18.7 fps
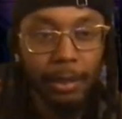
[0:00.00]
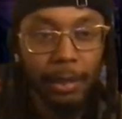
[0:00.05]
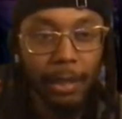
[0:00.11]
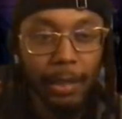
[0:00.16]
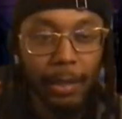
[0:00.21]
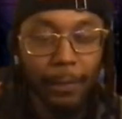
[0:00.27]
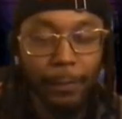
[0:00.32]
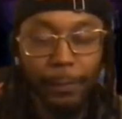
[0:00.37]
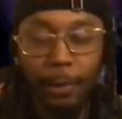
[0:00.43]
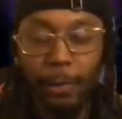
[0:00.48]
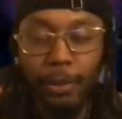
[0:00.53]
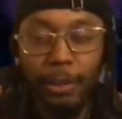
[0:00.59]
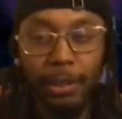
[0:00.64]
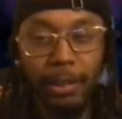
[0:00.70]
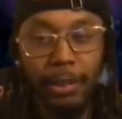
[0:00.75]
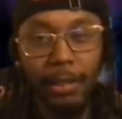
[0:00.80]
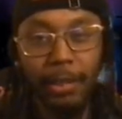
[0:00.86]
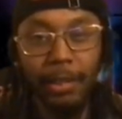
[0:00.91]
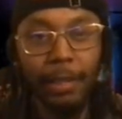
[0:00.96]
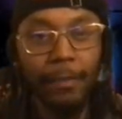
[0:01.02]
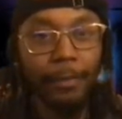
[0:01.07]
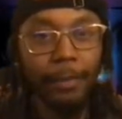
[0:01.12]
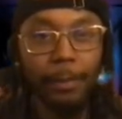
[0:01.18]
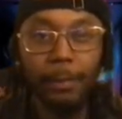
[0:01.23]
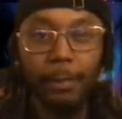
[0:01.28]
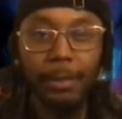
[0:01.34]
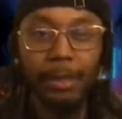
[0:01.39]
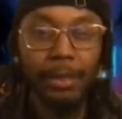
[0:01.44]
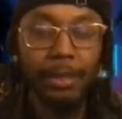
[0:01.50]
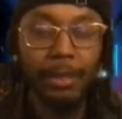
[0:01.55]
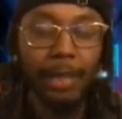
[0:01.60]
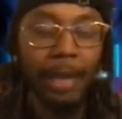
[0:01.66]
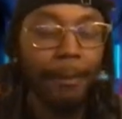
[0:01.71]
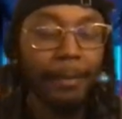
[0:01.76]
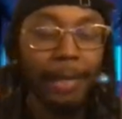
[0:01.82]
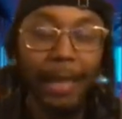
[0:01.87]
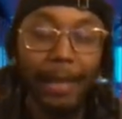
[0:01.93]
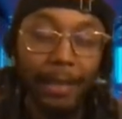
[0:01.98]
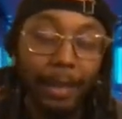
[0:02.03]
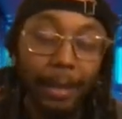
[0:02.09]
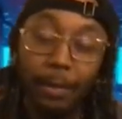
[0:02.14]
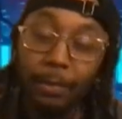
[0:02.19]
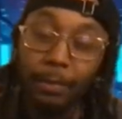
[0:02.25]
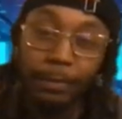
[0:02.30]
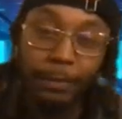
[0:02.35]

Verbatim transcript: and your first your delivery was. I'm like, yo,